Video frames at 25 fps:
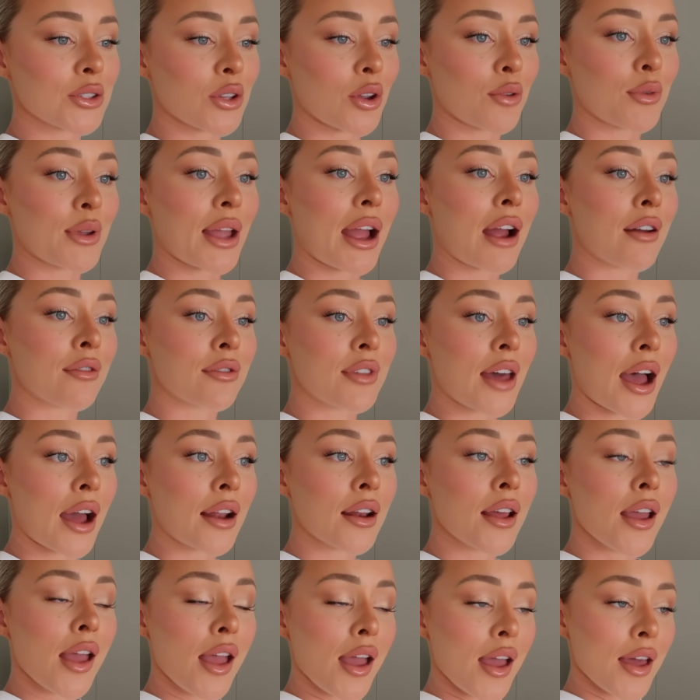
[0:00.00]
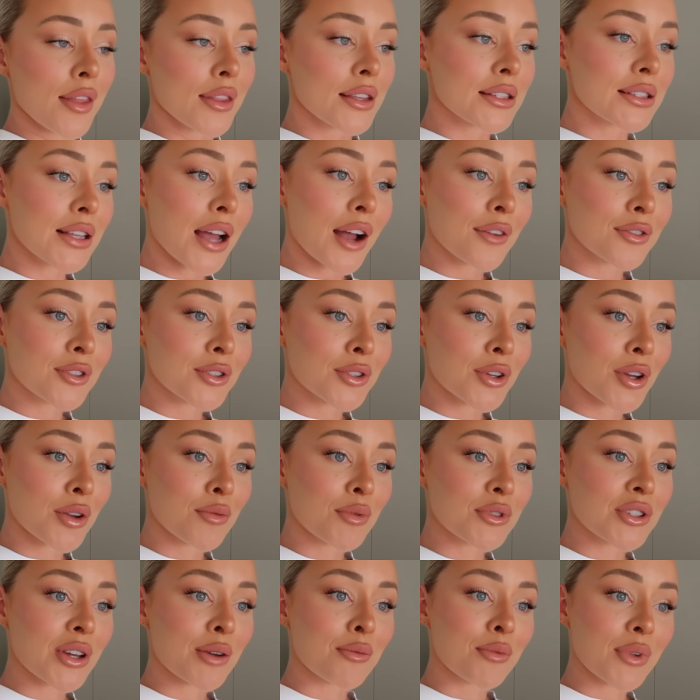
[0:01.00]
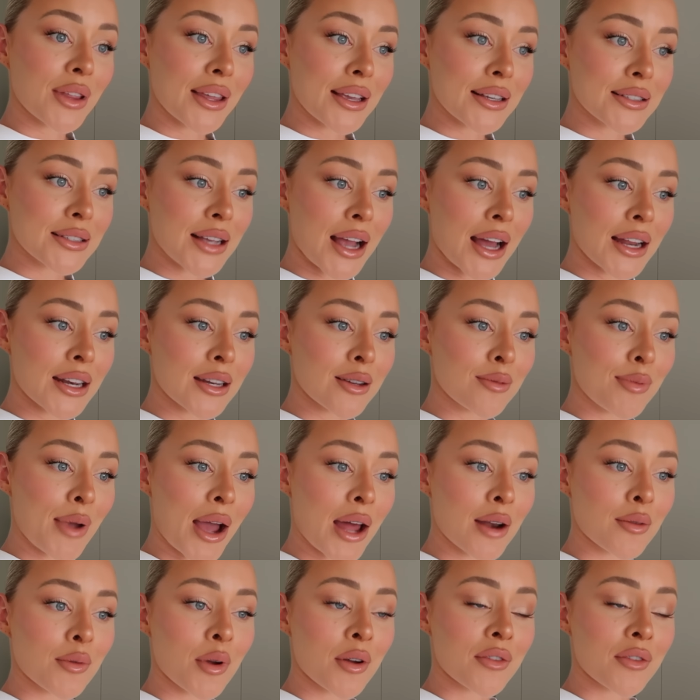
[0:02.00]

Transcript: So we have that this afternoon, which I'm really excited about.